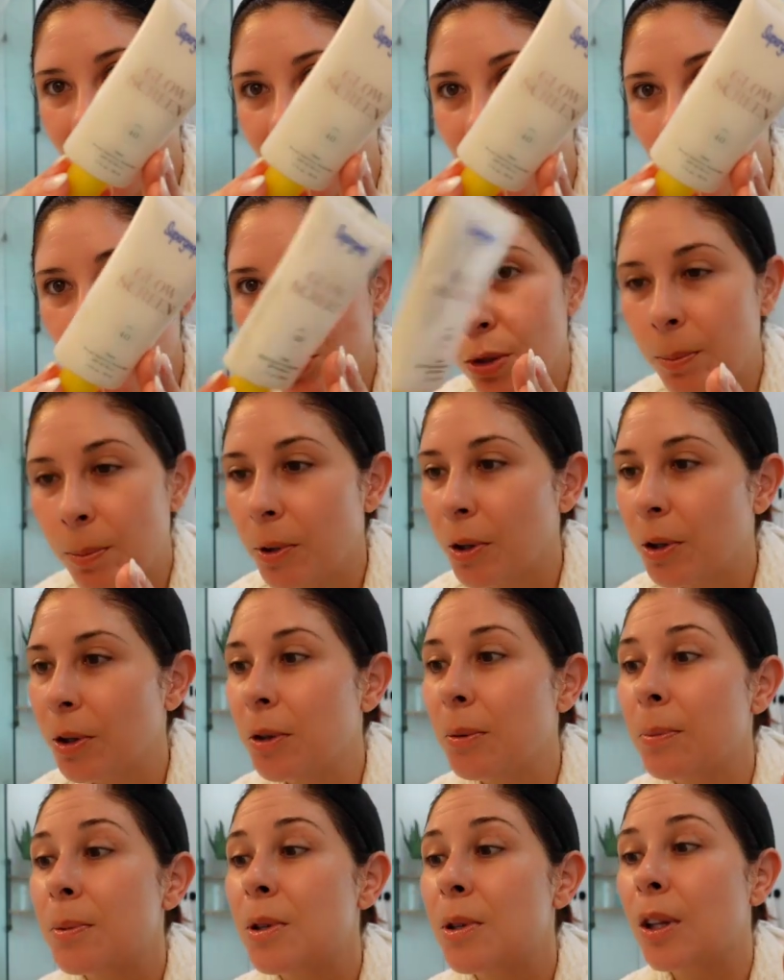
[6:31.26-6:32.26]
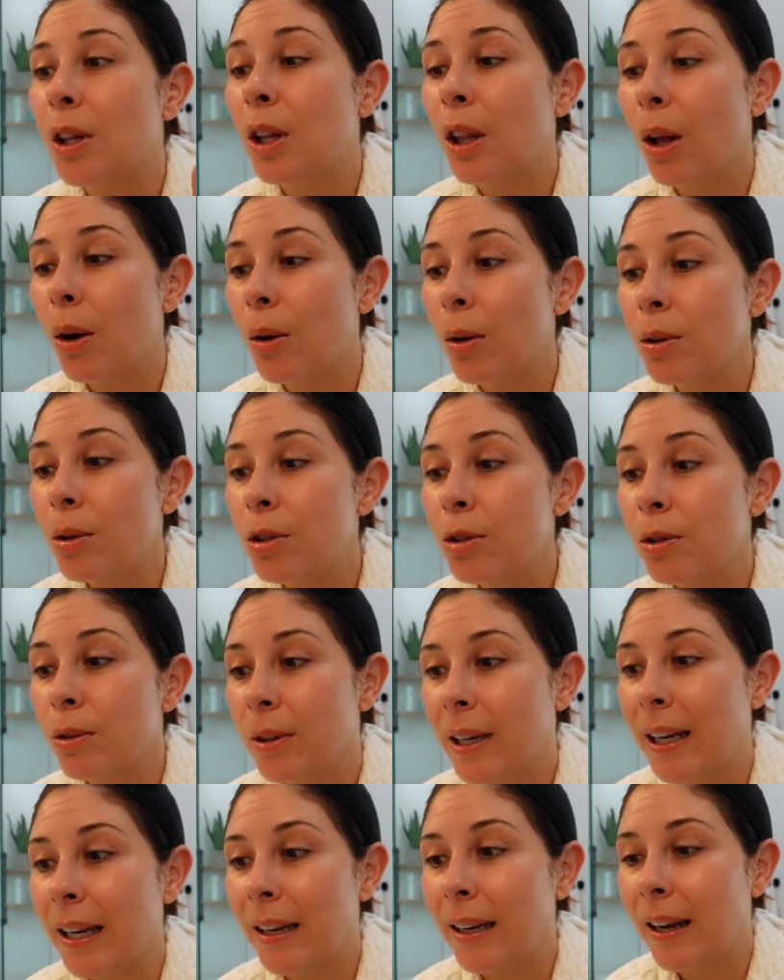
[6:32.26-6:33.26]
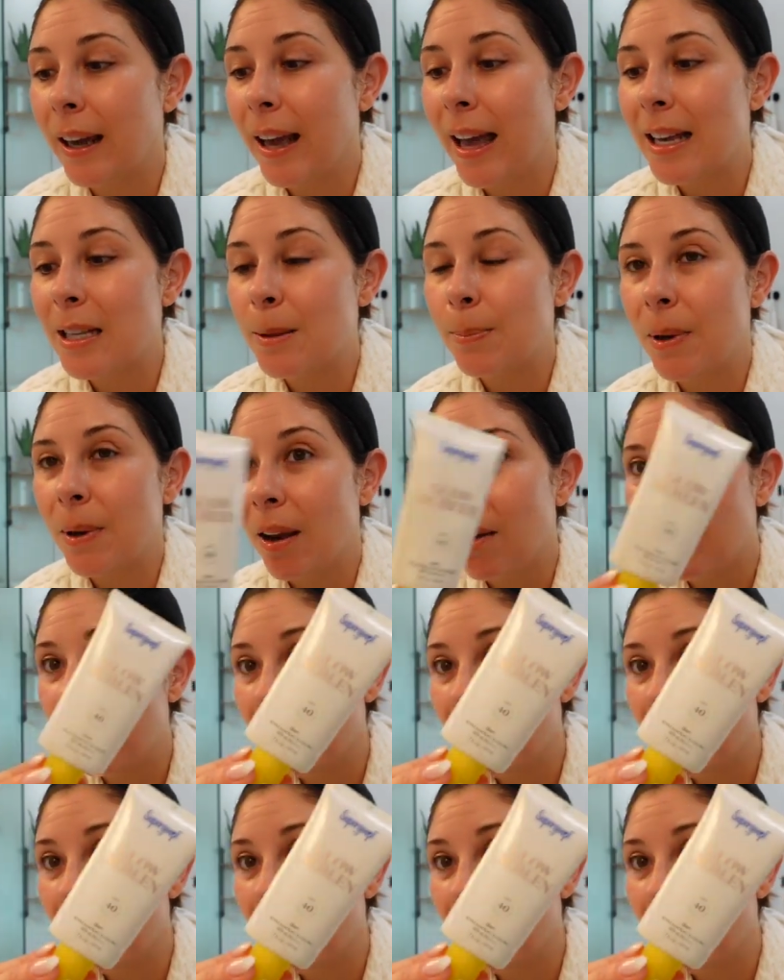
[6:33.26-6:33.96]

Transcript: the SUPERGOOP Glow Screen SPF